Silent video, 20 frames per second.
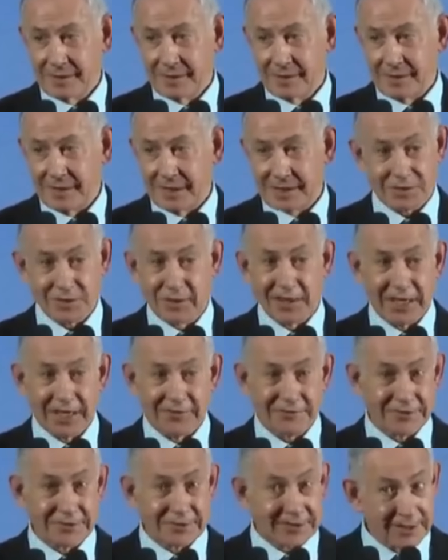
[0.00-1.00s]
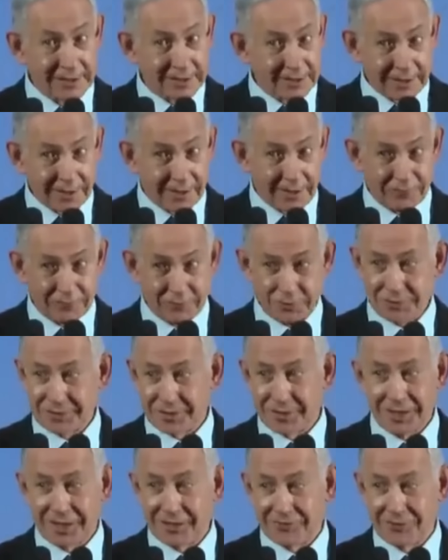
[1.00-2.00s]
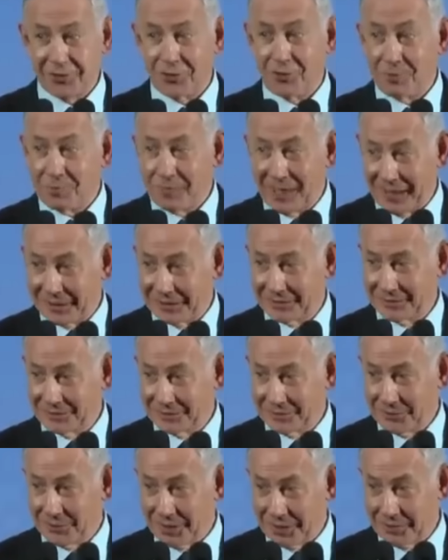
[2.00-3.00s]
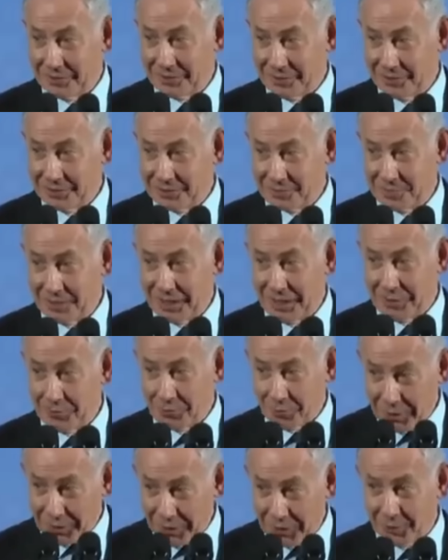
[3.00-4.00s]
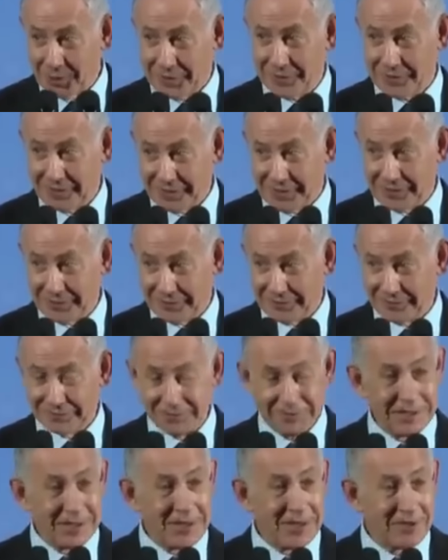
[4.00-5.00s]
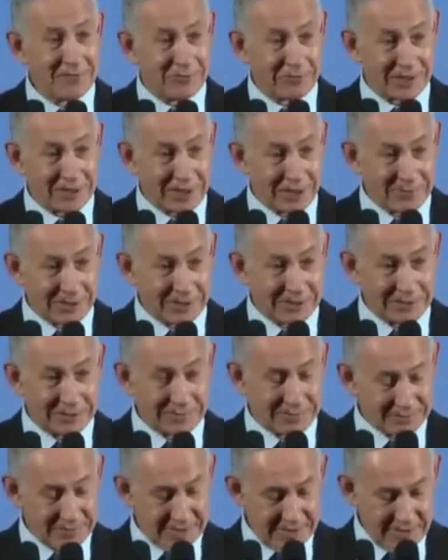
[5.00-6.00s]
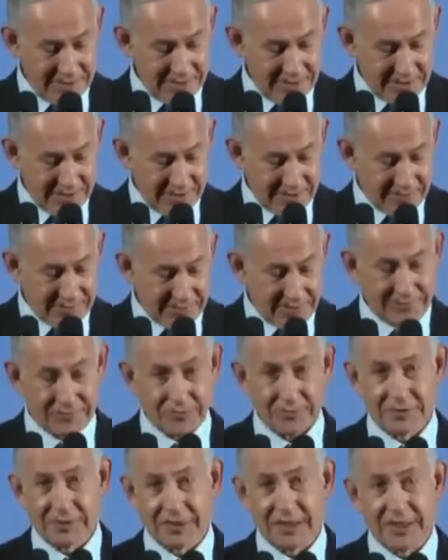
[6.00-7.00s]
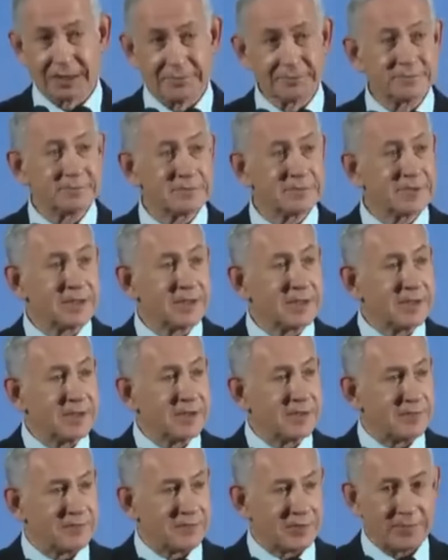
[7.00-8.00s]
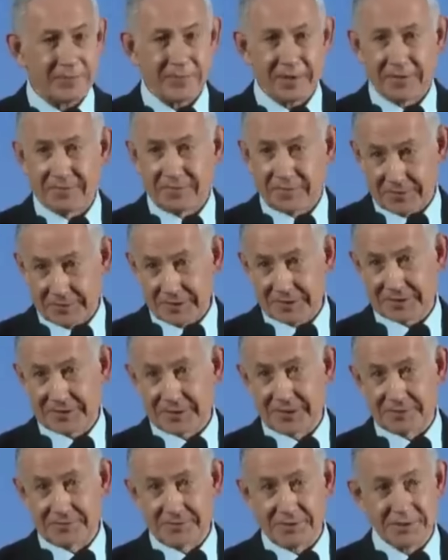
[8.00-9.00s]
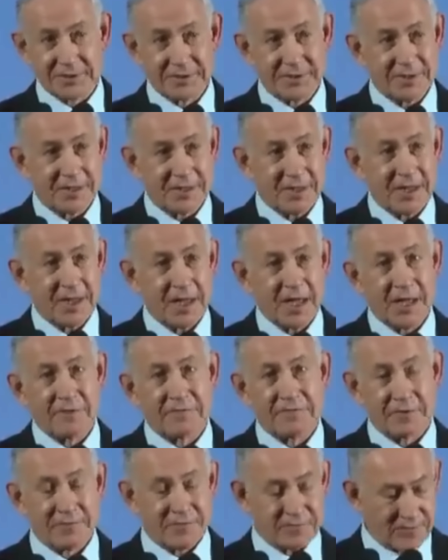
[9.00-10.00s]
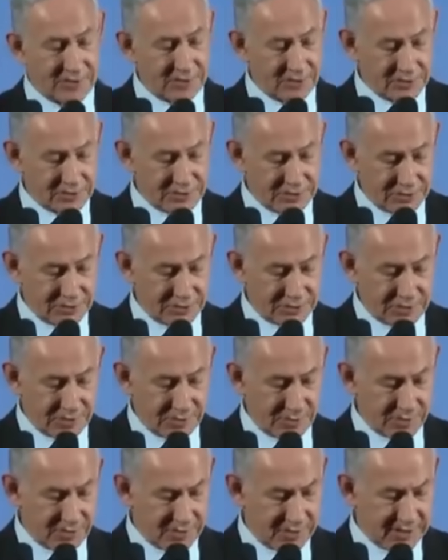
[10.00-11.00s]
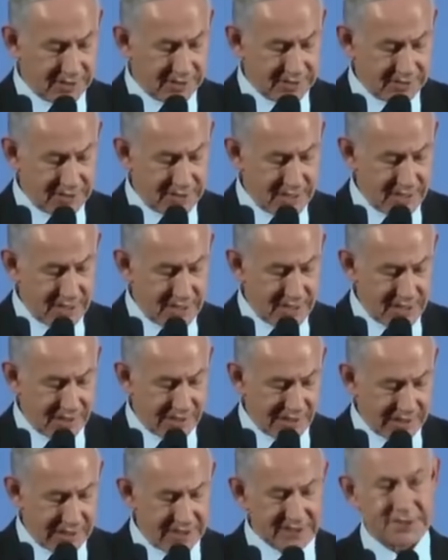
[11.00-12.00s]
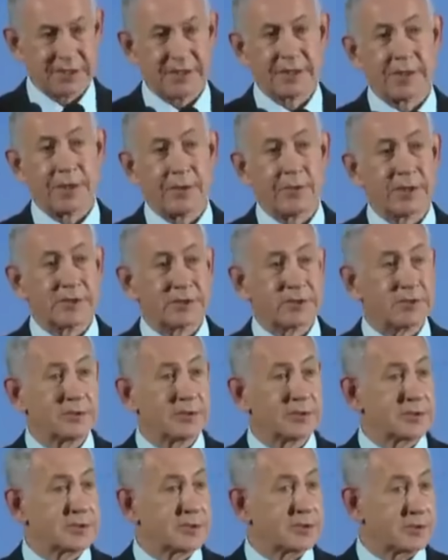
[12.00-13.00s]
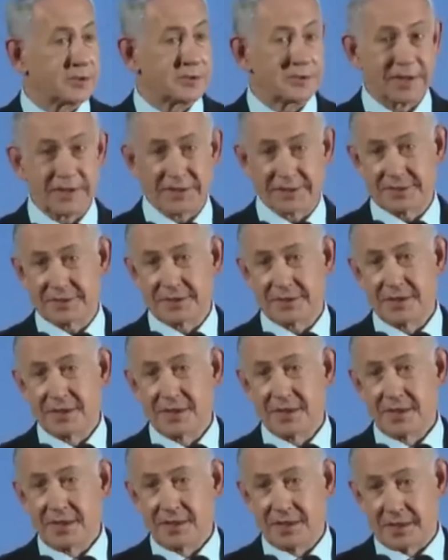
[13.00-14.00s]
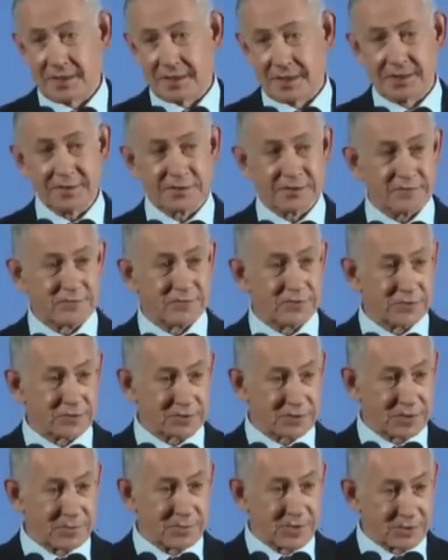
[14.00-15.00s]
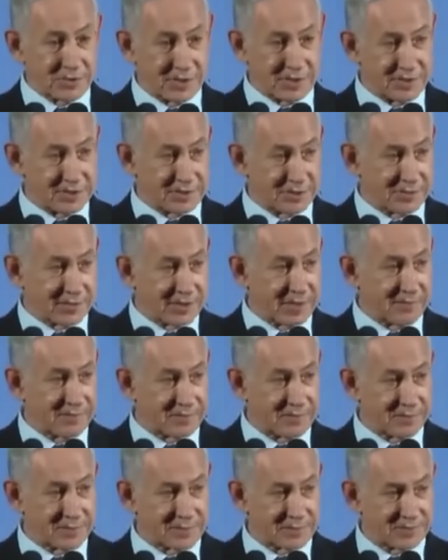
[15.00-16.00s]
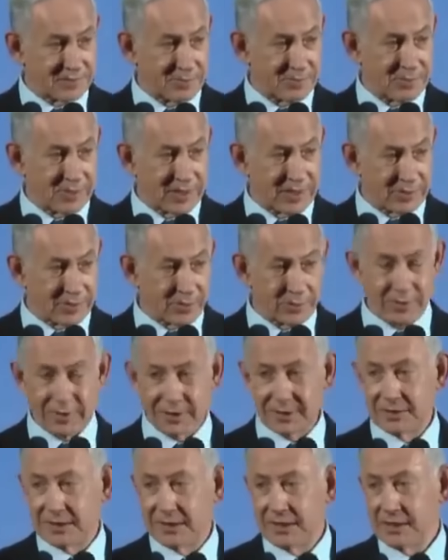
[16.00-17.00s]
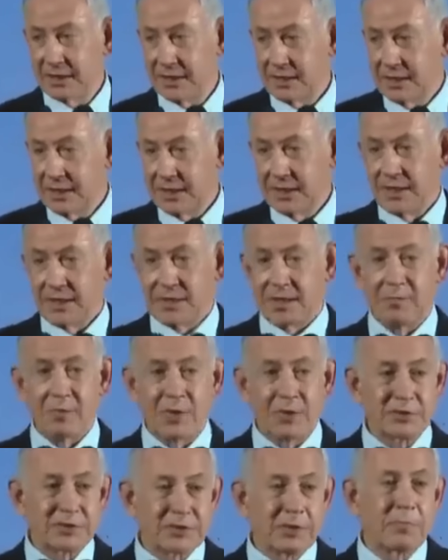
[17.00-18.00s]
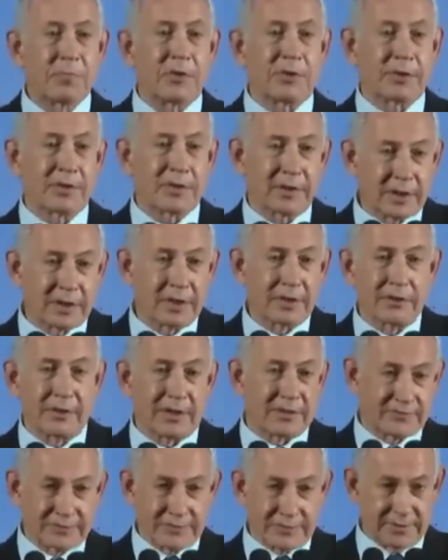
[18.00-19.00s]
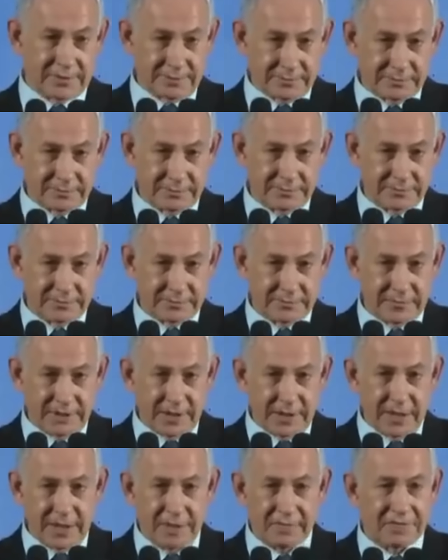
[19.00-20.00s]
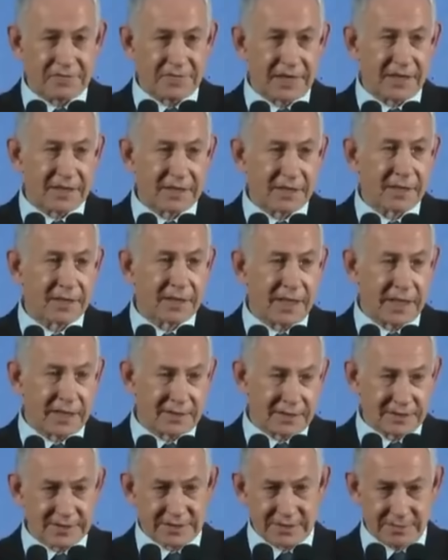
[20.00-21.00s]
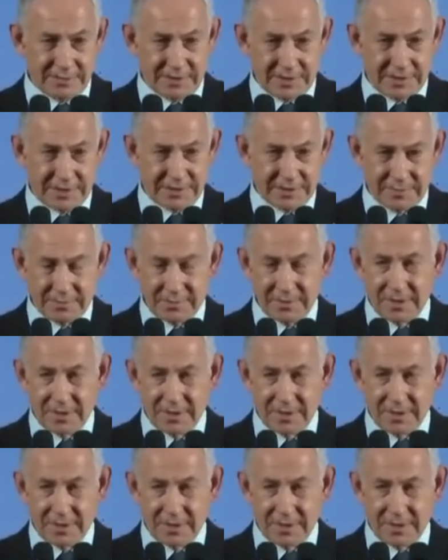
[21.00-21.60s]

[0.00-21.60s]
That's all I have to say, and unfortunately I have to go back to other things, but I really want to thank you for coming here, giving of your time from various countries and from various Jewish communities. And the last thing I want to do is to address the leaders of Jewish communities who came for us from around the world. The most important thing you have to do in fighting anti-Semitism